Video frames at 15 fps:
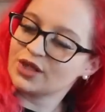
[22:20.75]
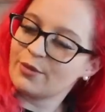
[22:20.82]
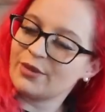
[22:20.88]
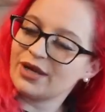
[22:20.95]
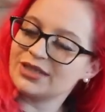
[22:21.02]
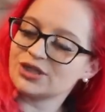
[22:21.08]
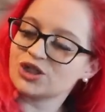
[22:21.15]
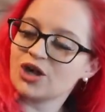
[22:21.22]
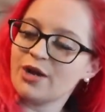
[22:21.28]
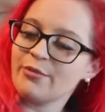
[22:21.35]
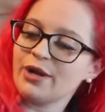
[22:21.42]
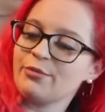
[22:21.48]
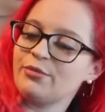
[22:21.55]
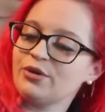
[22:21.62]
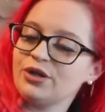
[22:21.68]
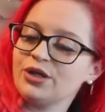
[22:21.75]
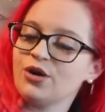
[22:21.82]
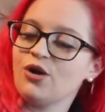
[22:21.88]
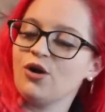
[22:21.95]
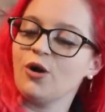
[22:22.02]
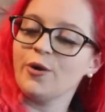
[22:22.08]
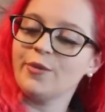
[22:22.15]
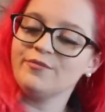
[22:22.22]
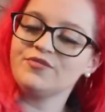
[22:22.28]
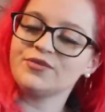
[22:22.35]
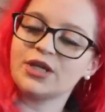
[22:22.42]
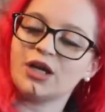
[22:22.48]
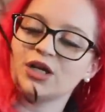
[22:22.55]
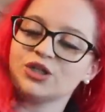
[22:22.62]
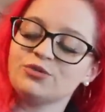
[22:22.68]
By the time I put it on,
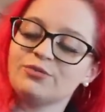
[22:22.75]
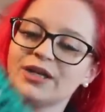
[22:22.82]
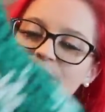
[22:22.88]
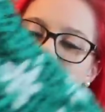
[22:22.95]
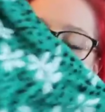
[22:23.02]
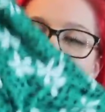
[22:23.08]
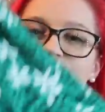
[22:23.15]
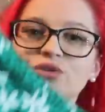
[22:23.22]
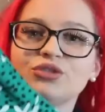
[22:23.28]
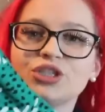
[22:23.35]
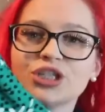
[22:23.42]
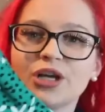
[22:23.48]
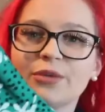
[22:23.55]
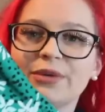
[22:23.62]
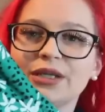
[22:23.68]
I could maybe ruche it up